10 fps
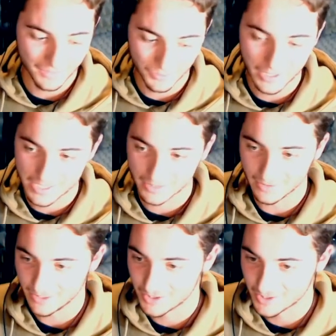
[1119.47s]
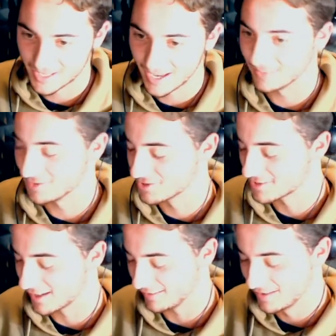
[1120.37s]
Recently, just 10.
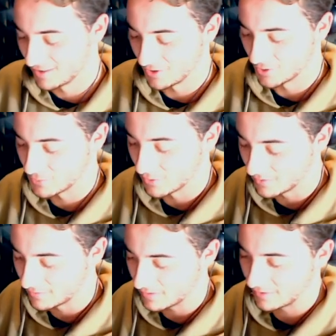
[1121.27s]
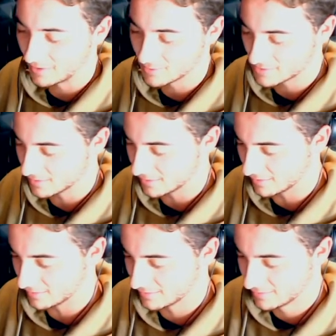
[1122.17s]
There was one. I think it was
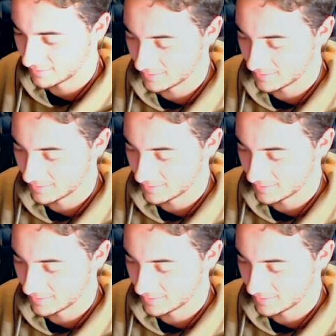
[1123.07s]
the